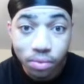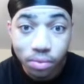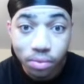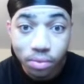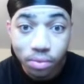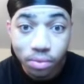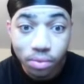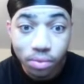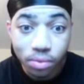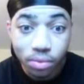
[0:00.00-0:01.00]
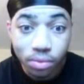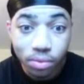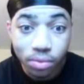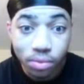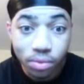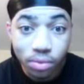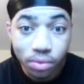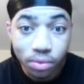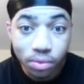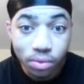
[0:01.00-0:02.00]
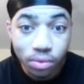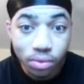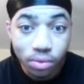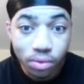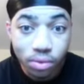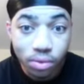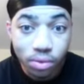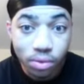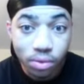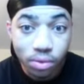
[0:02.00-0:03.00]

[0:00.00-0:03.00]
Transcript: (not speaking)